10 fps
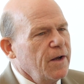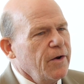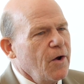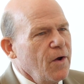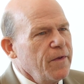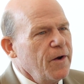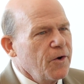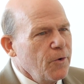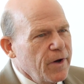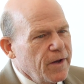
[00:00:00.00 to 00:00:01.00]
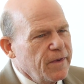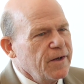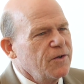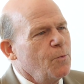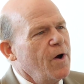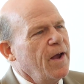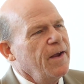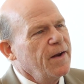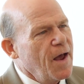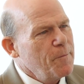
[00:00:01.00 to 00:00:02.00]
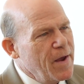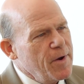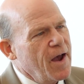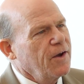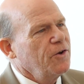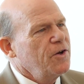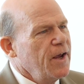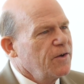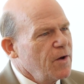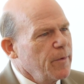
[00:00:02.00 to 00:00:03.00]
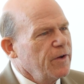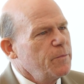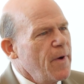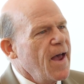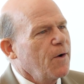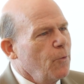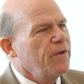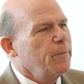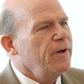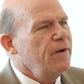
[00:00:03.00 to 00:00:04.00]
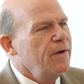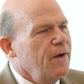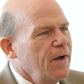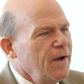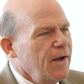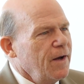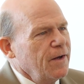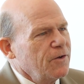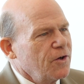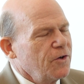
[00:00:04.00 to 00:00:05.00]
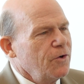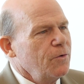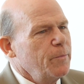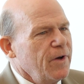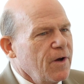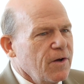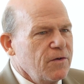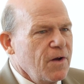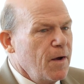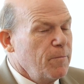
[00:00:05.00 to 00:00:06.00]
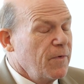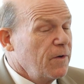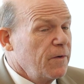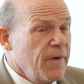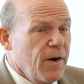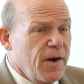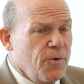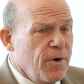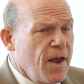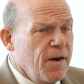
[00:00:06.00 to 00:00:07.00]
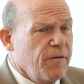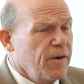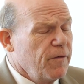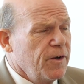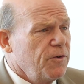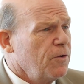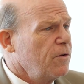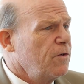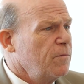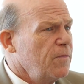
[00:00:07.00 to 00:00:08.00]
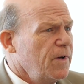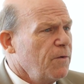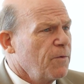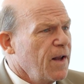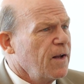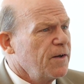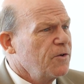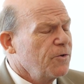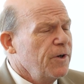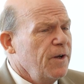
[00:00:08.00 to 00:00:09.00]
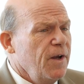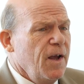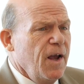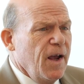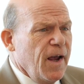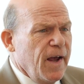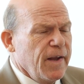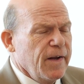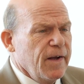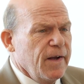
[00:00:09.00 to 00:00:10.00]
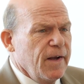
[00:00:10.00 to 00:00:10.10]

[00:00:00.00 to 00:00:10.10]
and they're doing it this way, and maybe I could take some of this back with me and institute, because there's very creative individuals in the rental industry, and